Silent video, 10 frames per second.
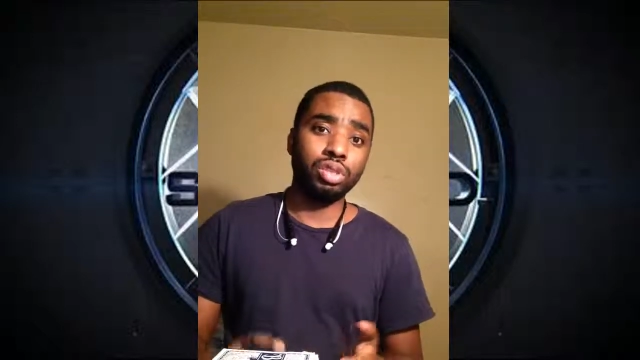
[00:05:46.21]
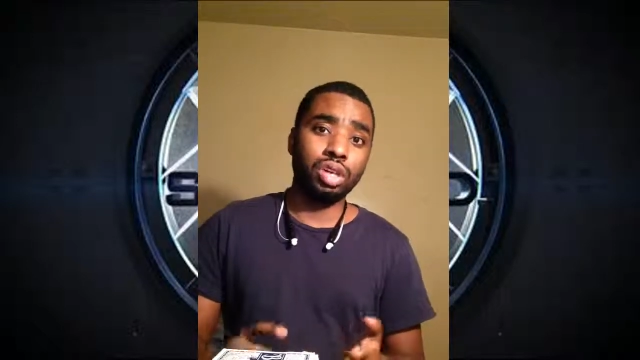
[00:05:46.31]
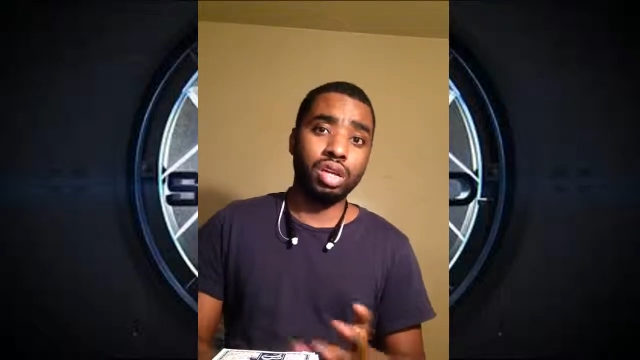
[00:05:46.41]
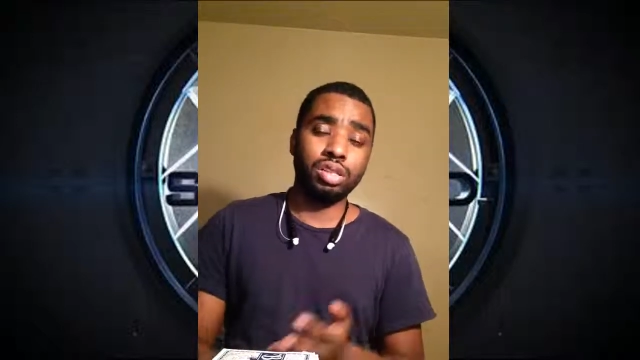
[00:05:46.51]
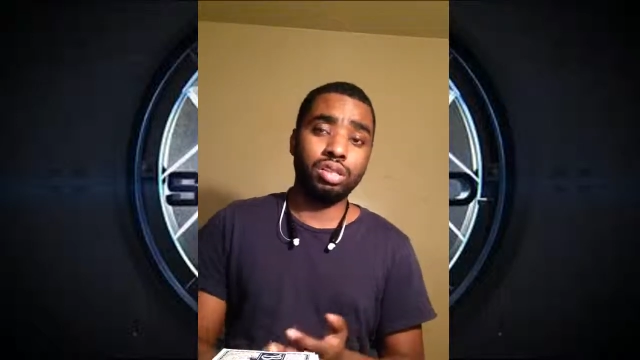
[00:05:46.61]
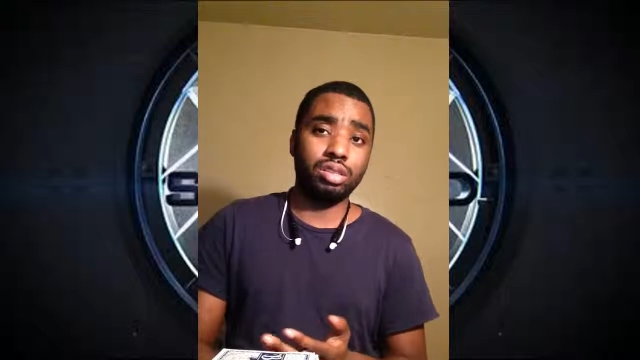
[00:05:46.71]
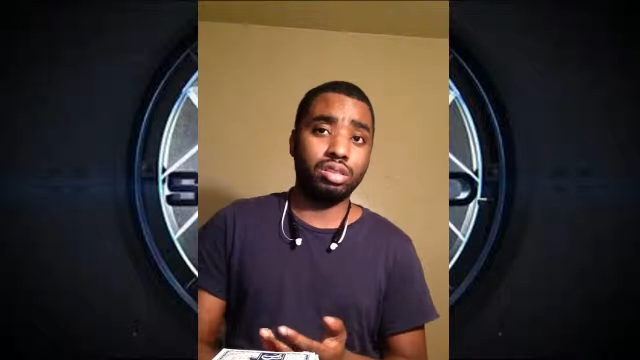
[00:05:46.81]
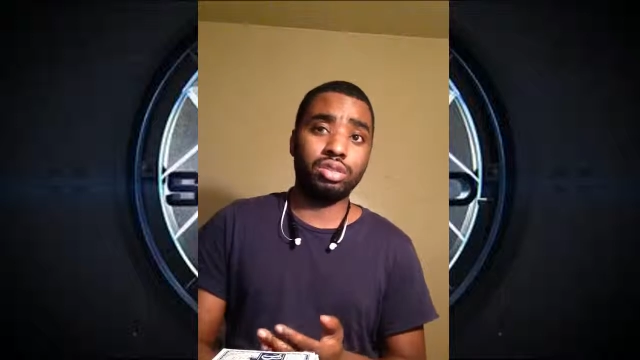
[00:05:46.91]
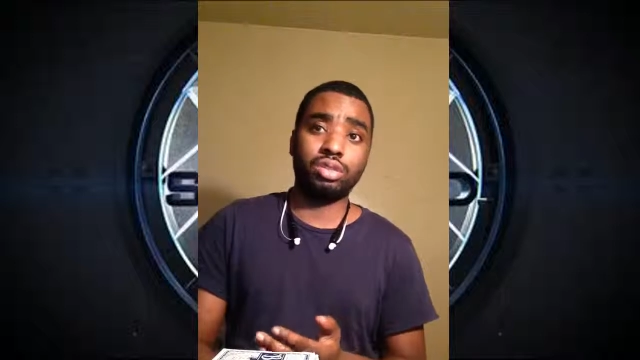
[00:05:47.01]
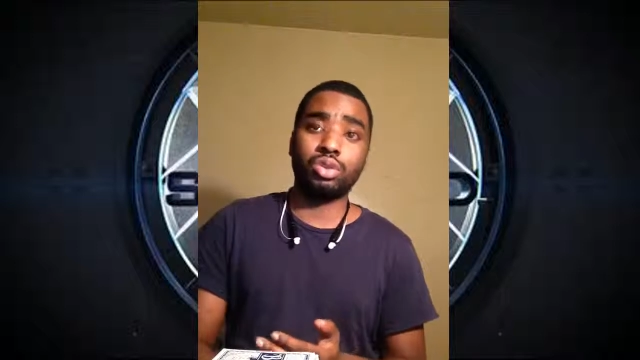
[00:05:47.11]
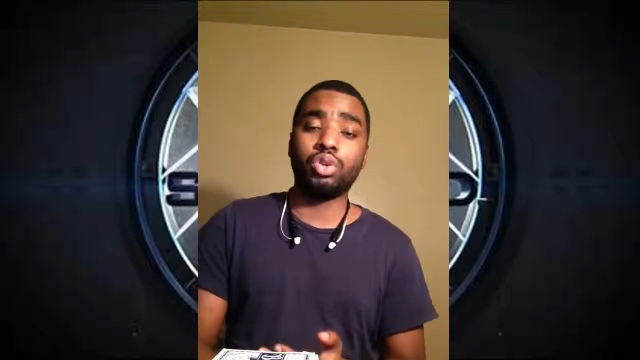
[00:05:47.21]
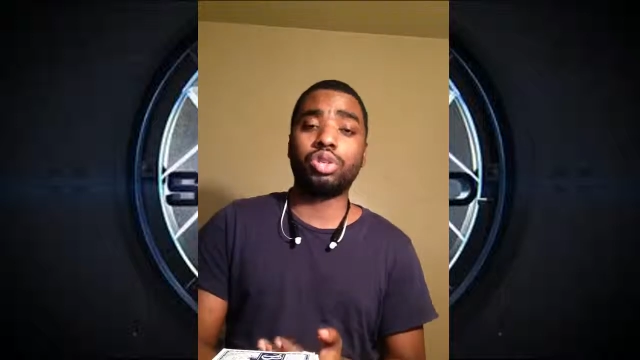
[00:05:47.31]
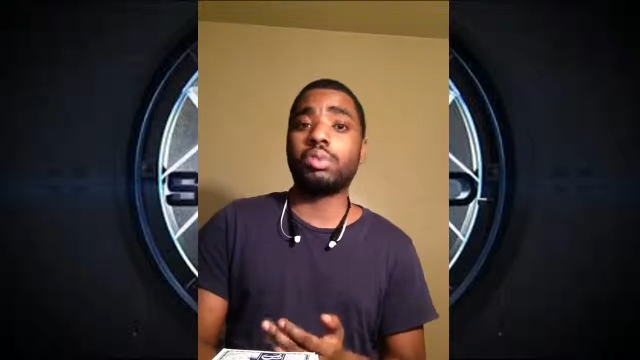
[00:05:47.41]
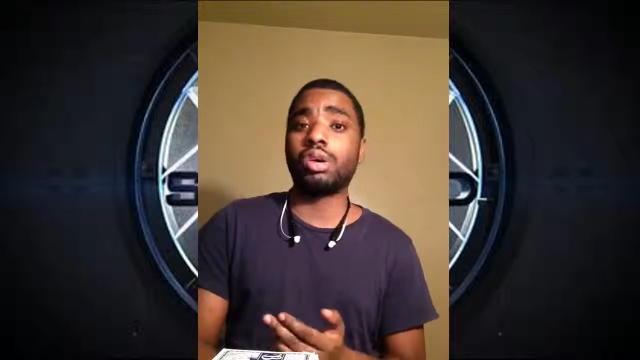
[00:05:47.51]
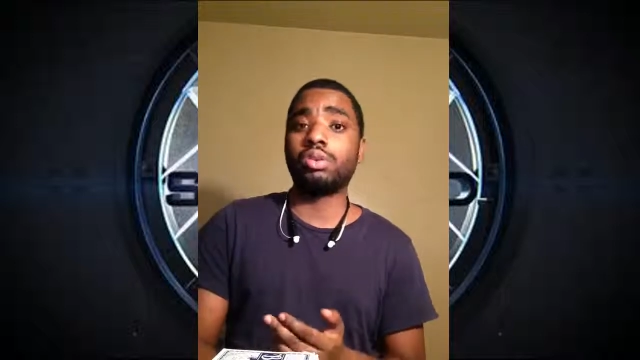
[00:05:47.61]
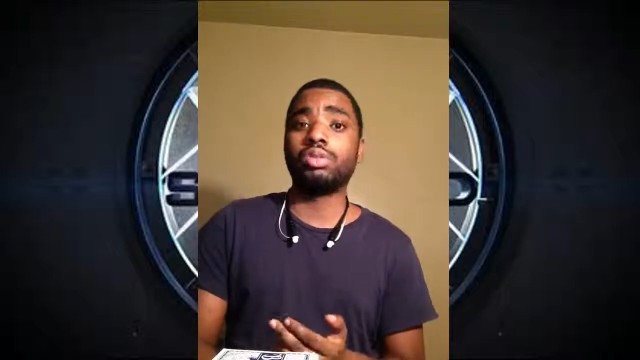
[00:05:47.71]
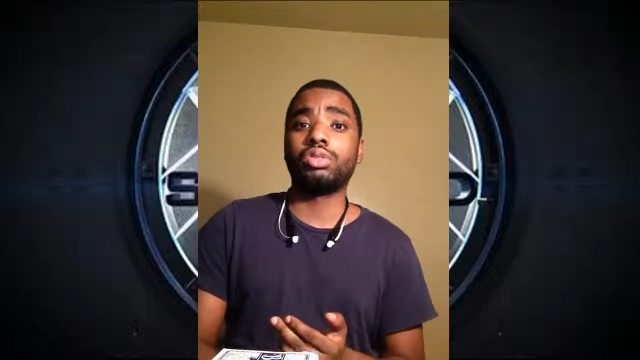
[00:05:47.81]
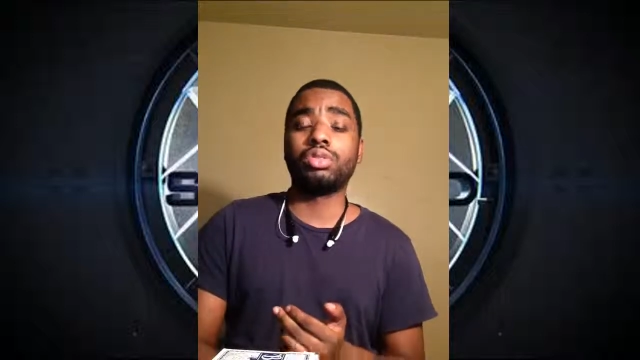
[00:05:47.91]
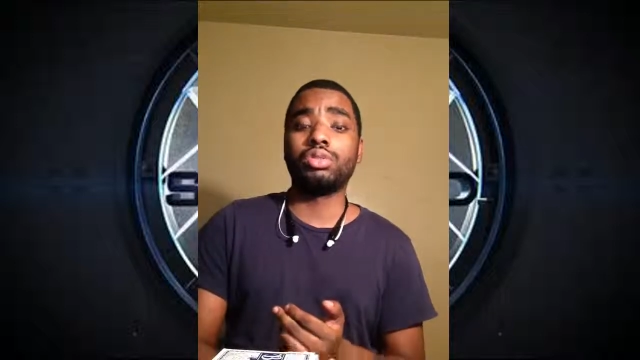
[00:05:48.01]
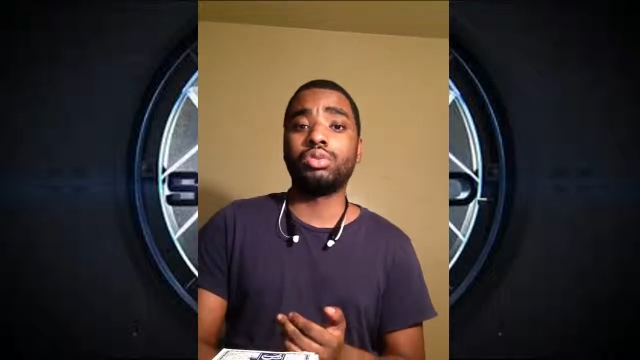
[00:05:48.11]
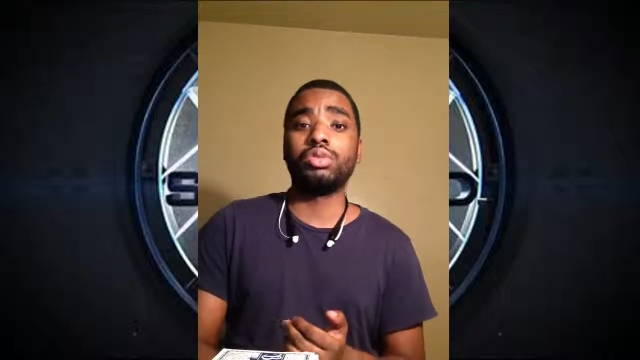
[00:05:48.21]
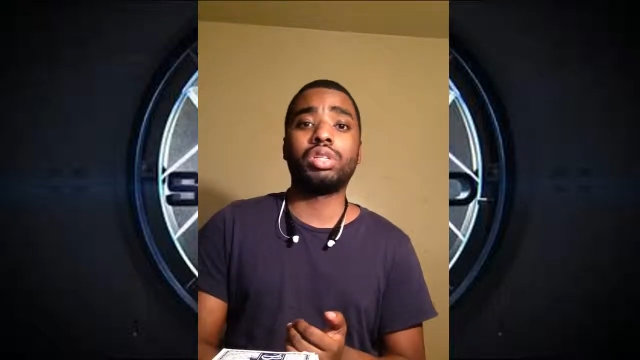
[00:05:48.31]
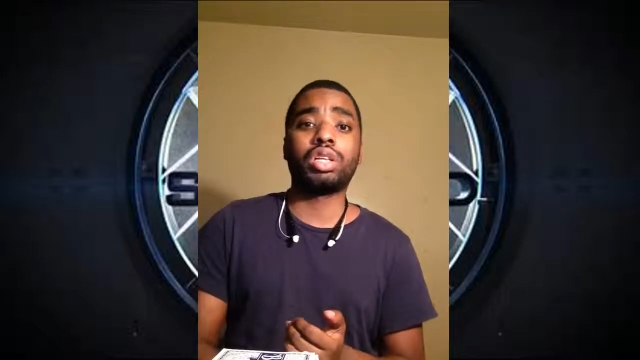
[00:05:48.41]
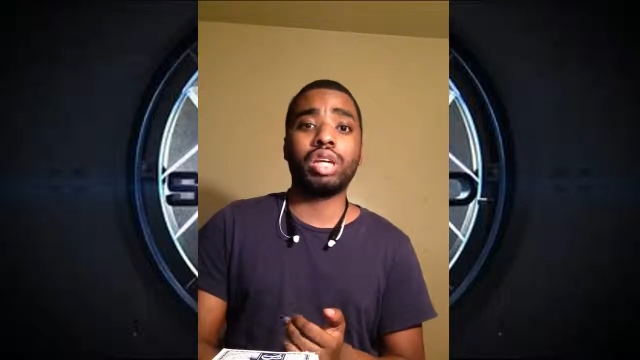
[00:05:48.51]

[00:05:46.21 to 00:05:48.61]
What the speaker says: I talked about the news that